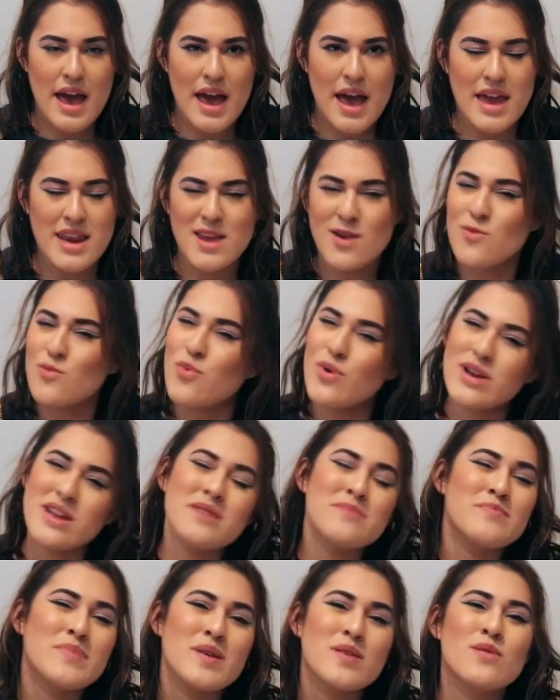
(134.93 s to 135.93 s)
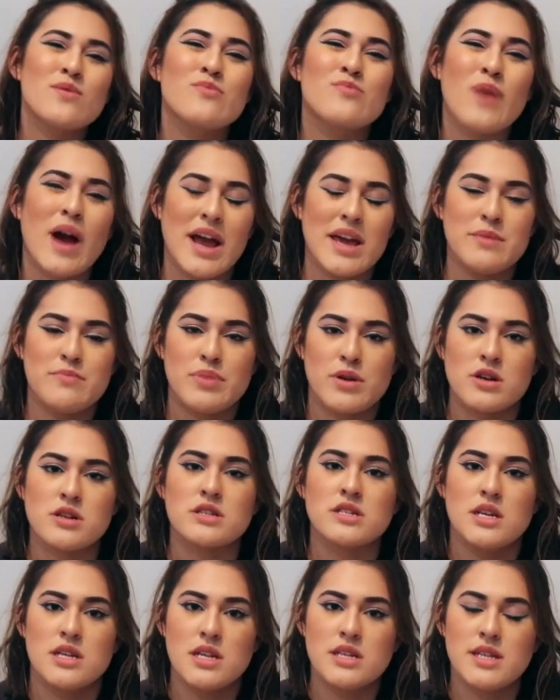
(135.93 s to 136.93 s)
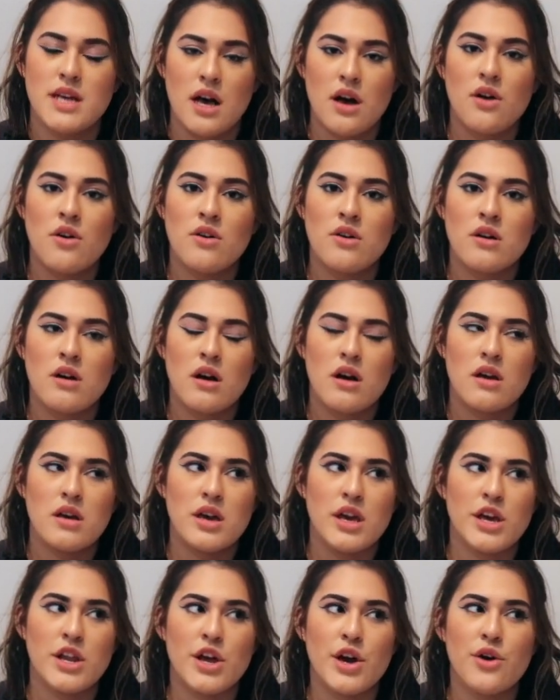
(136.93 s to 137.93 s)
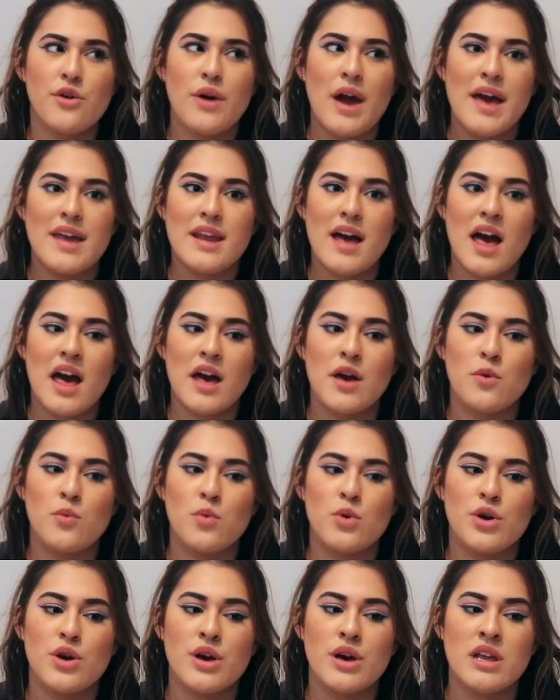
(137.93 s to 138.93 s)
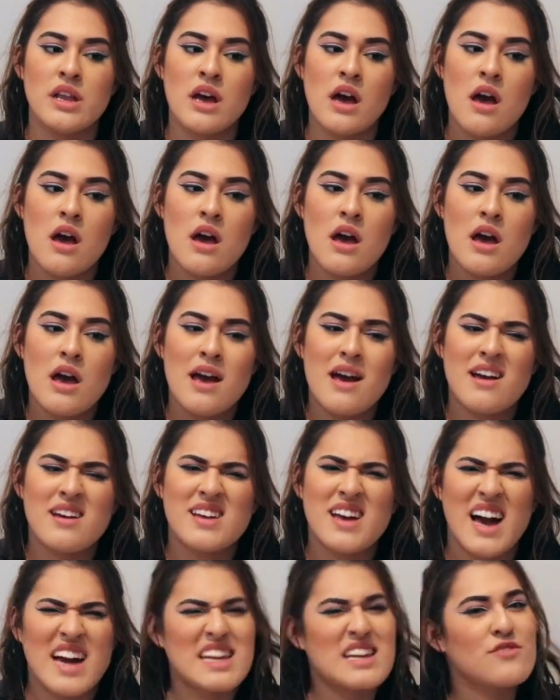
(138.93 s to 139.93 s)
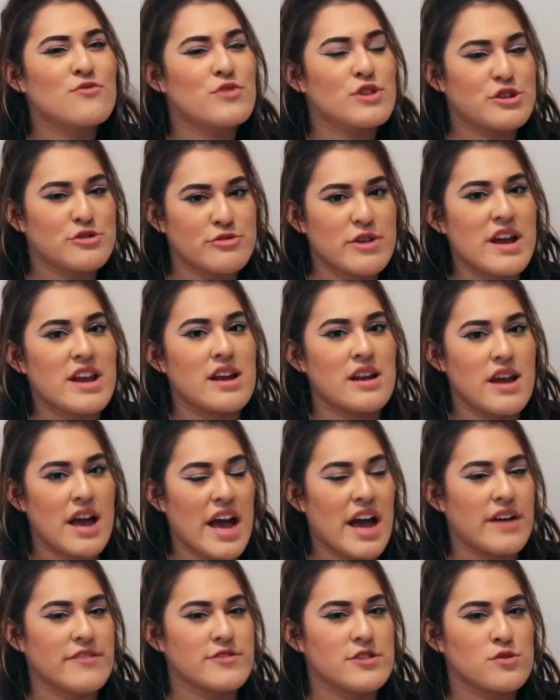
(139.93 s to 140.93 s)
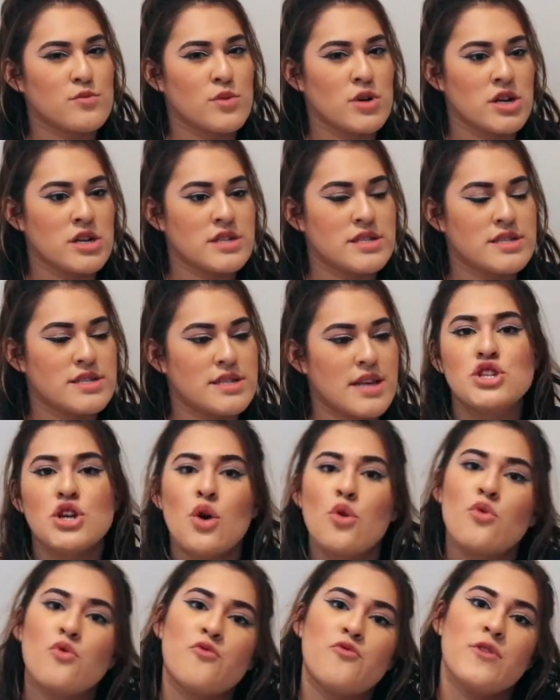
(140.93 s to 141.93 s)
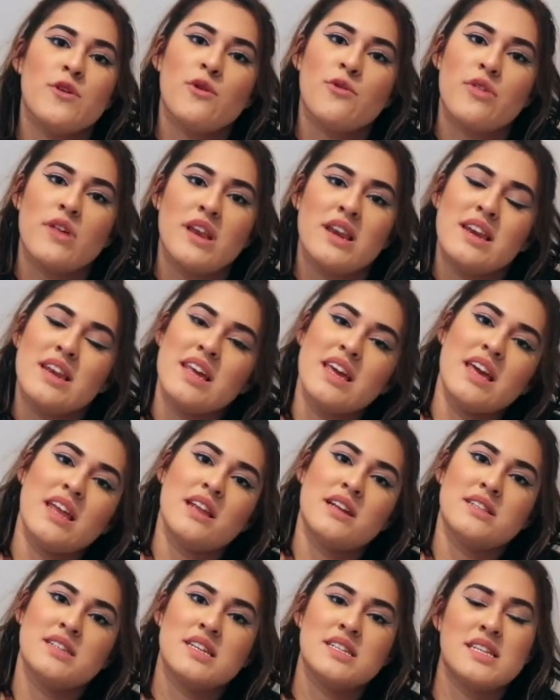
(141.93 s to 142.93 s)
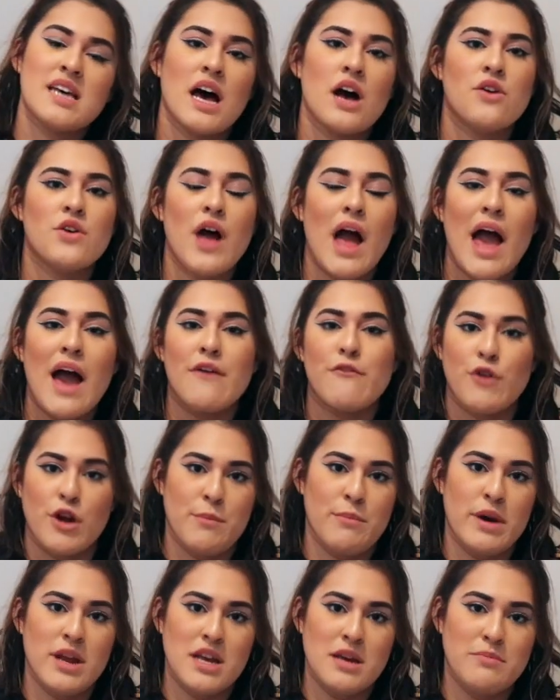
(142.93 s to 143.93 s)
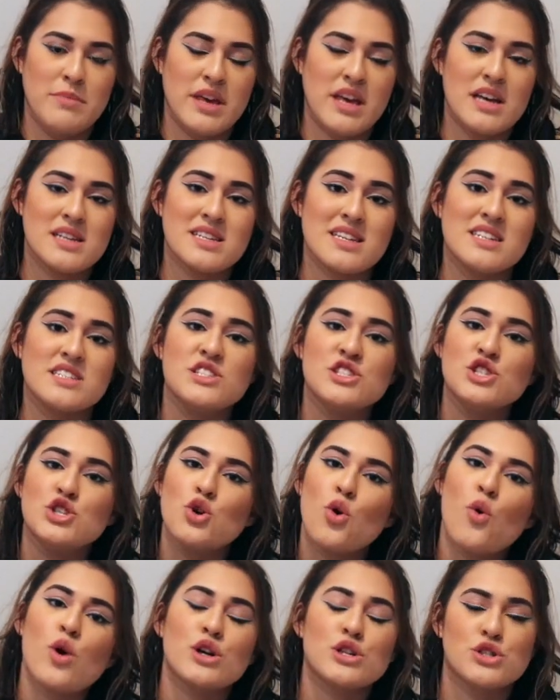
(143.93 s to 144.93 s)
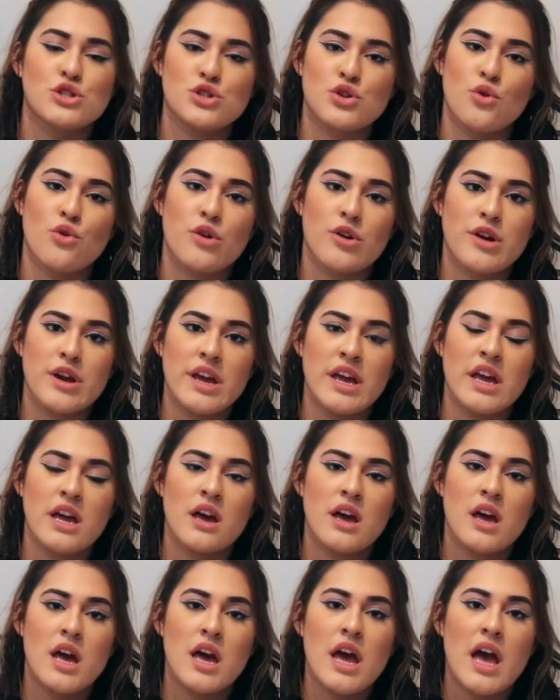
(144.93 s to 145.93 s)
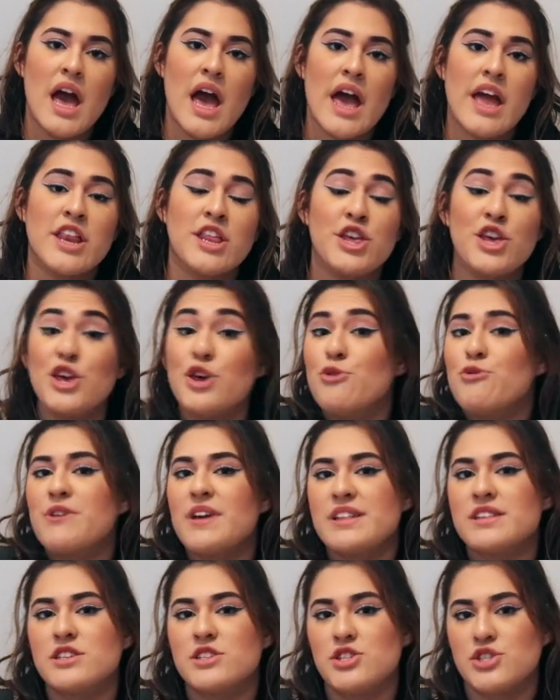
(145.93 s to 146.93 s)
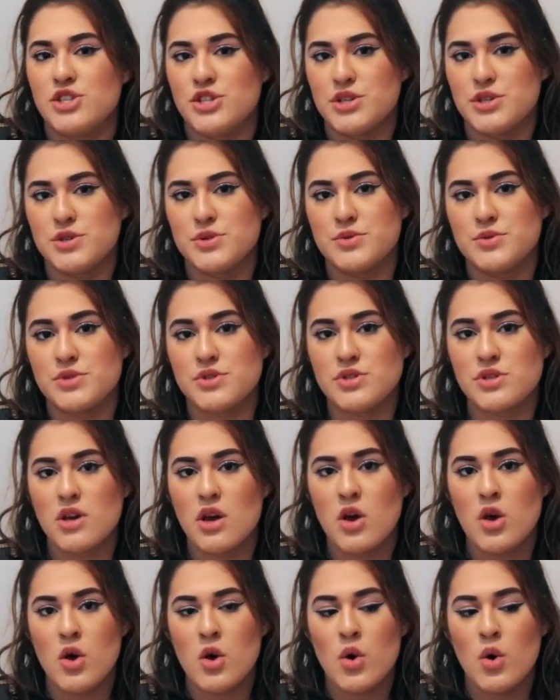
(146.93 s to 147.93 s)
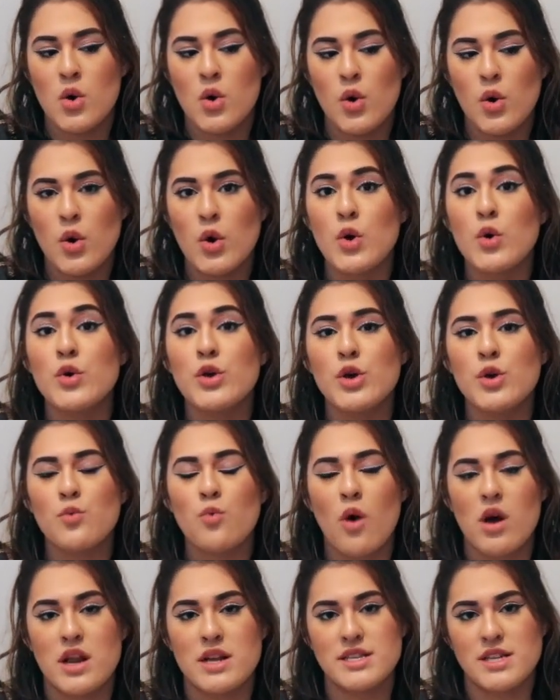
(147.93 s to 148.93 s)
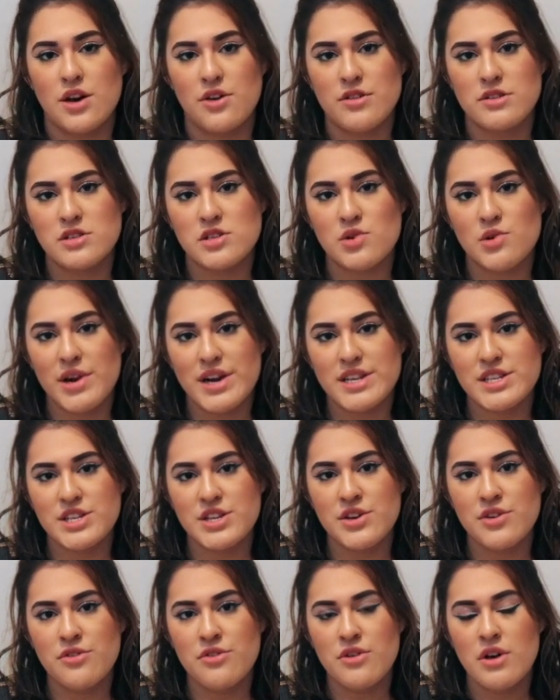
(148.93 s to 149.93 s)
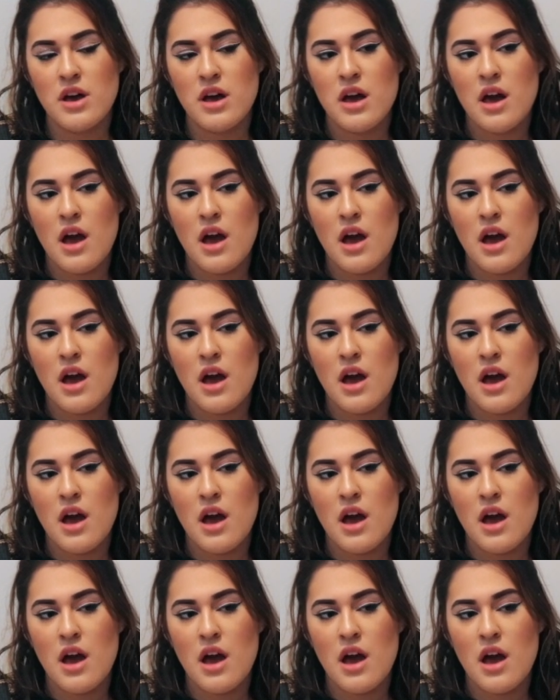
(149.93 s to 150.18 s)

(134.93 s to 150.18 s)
and it wouldn't be the right person to tell, you know, and I would kind of regret it afterwards. Don't feel the need to tell everybody, because it is your story and you get to choose who you want to tell a story to